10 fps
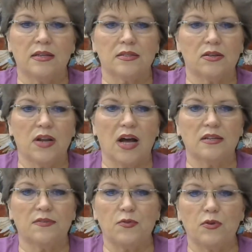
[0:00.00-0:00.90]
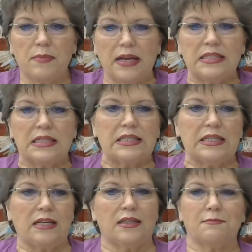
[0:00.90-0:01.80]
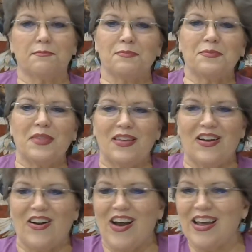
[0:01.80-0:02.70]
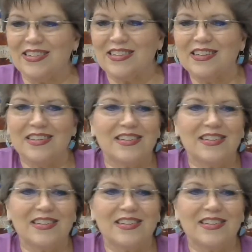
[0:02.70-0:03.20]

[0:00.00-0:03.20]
So 9 to 4, May 16th. All right.